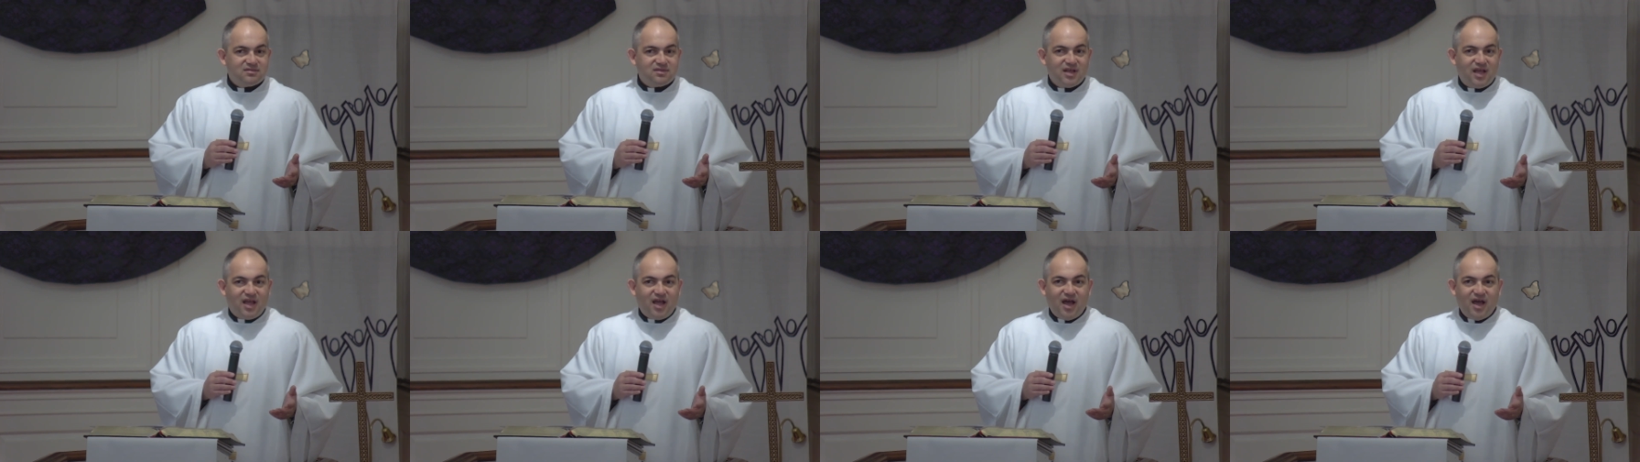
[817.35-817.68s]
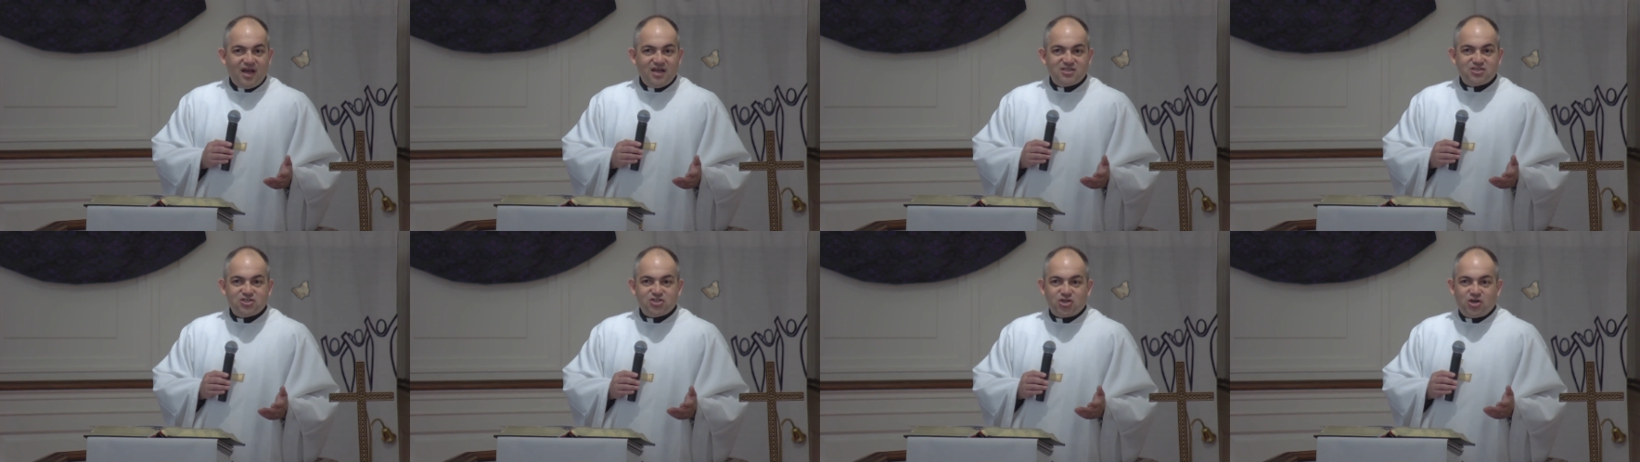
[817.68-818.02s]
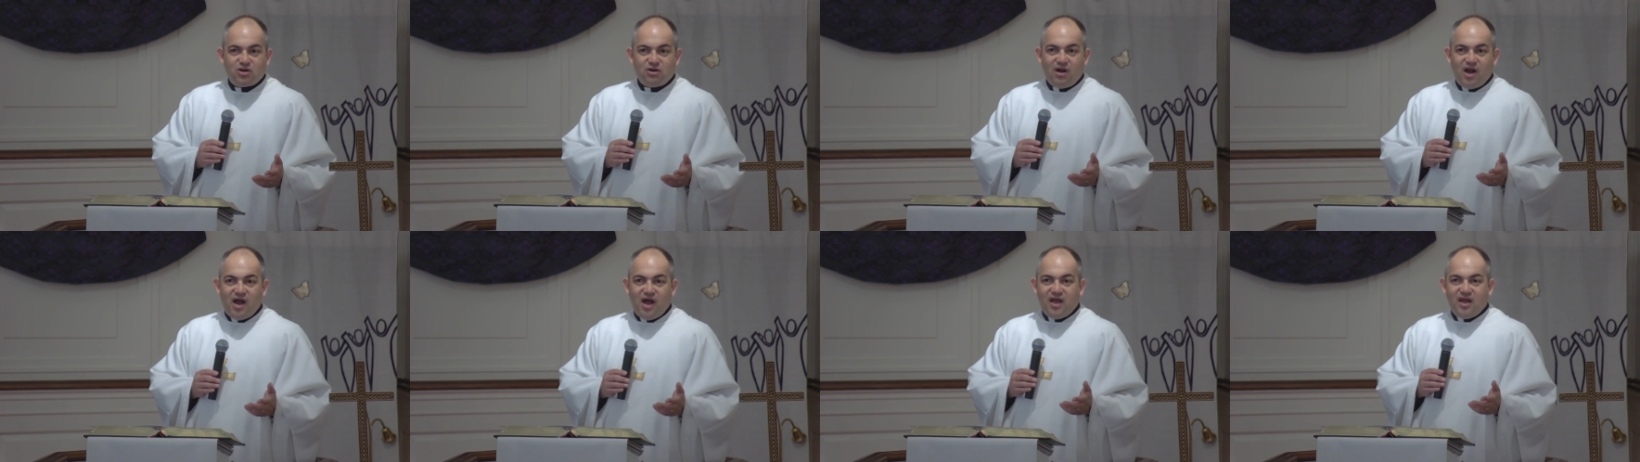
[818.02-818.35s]
The guy is
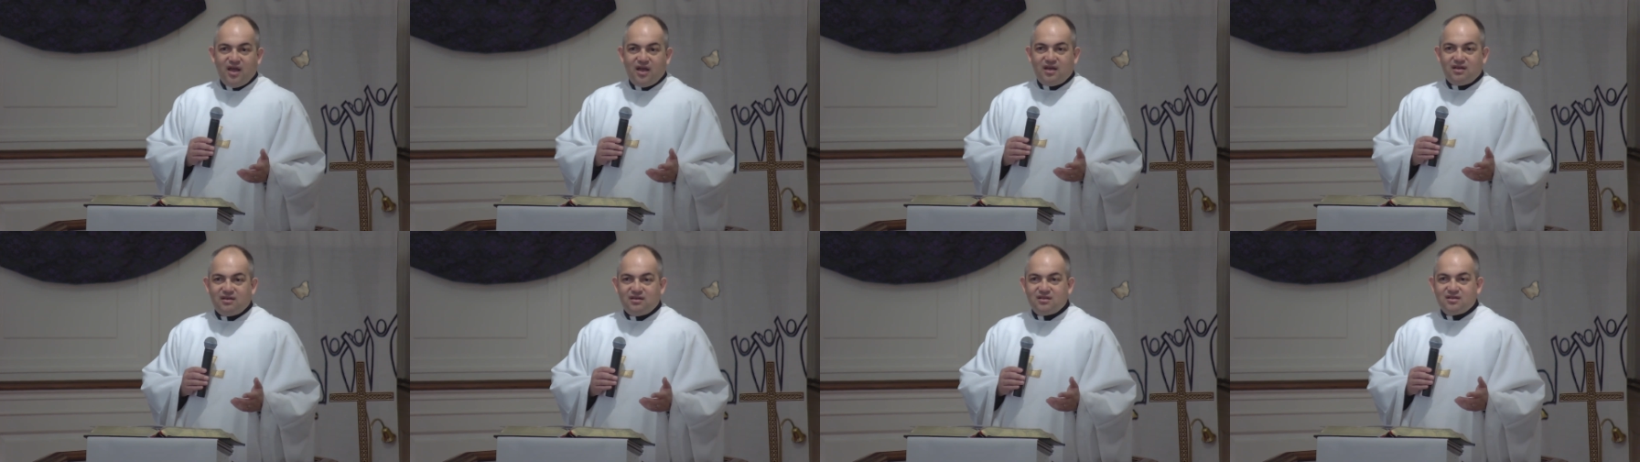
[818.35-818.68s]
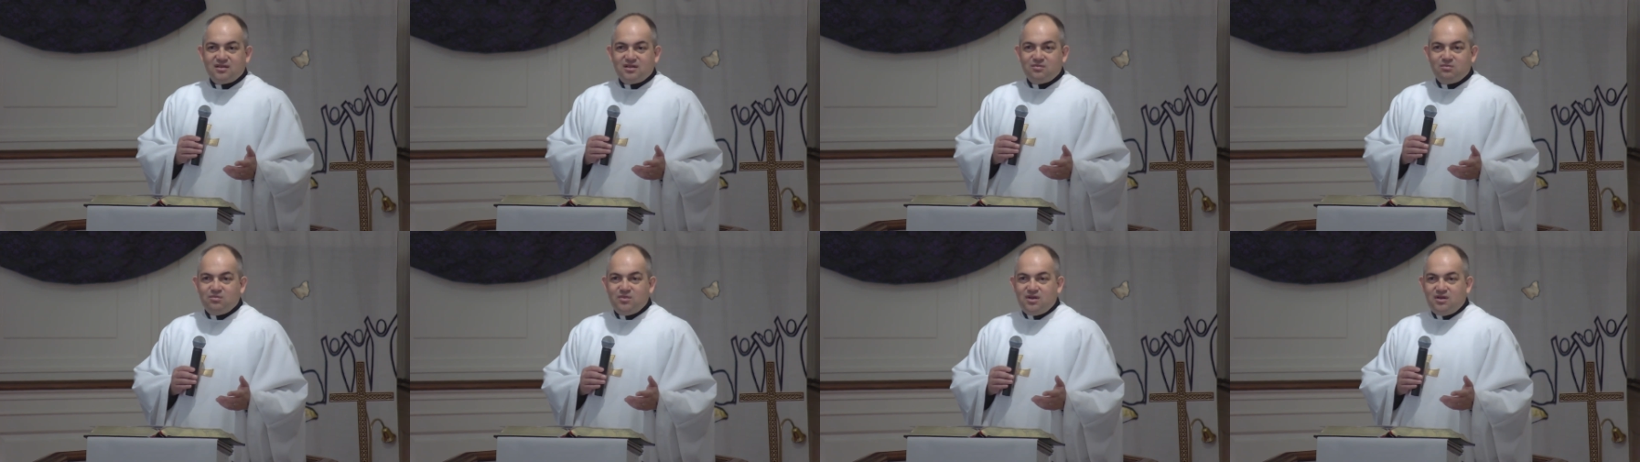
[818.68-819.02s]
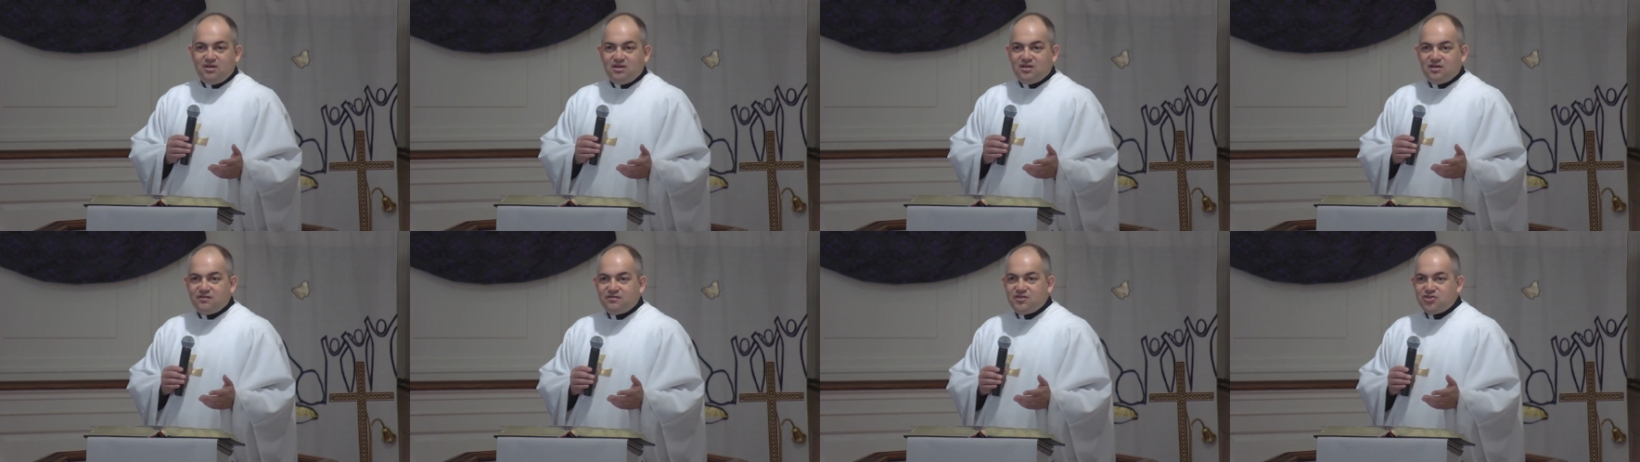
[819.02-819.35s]
crying in the
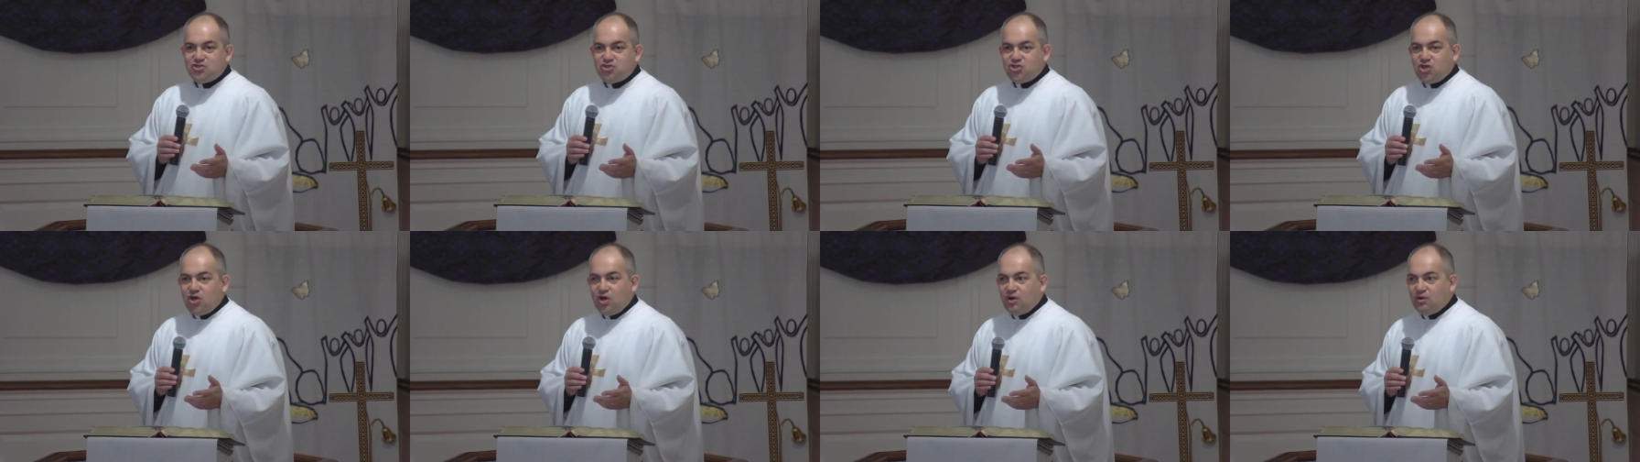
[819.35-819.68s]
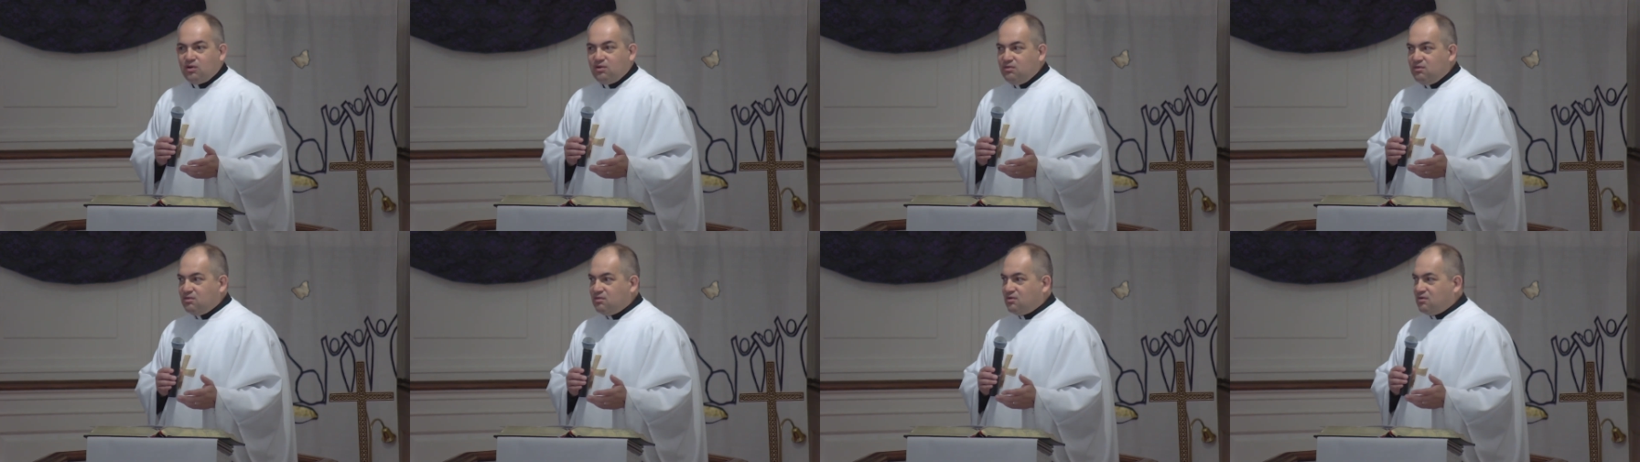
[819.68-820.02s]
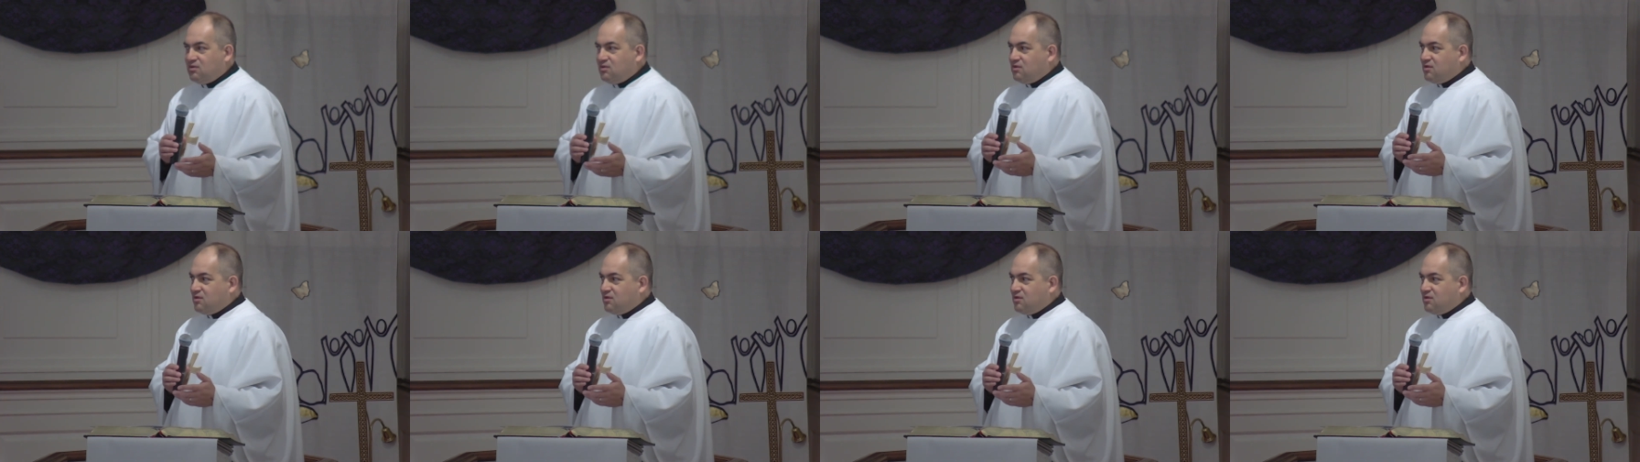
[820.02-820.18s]
middle of the show,